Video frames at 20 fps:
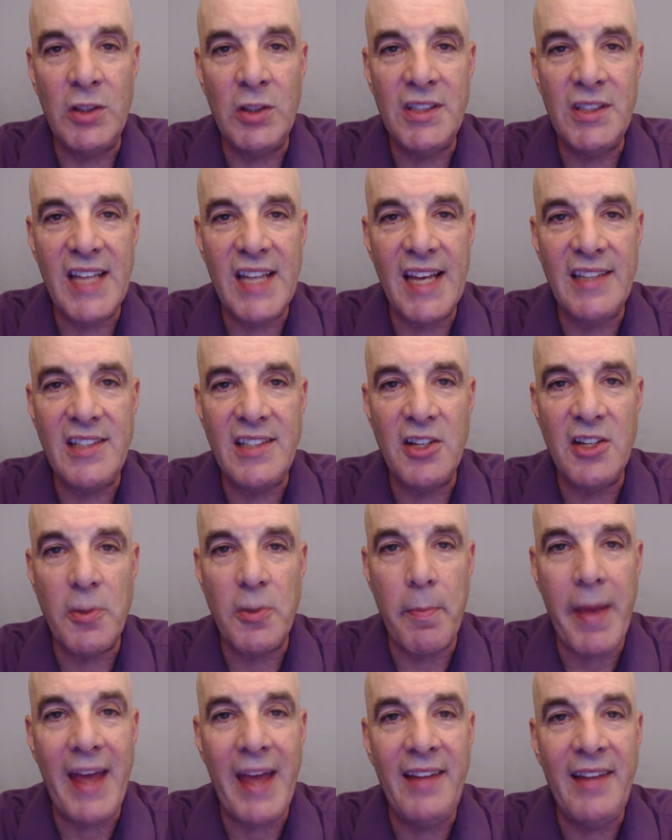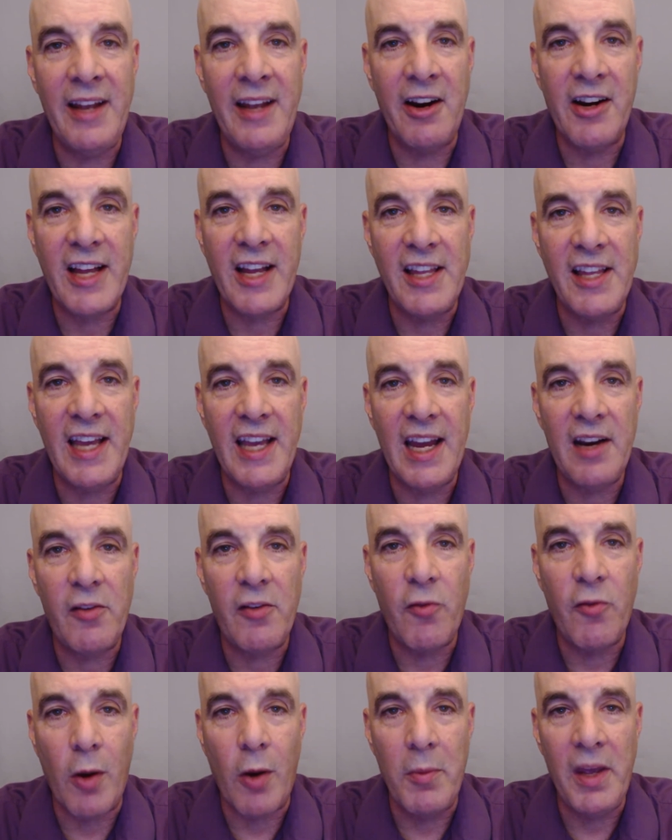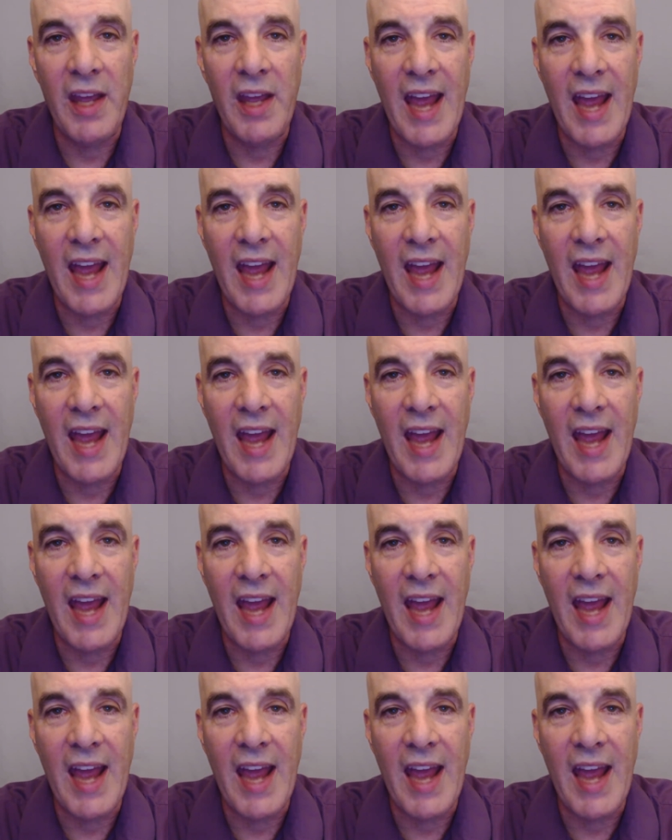says there's a pen there, can you get it for me?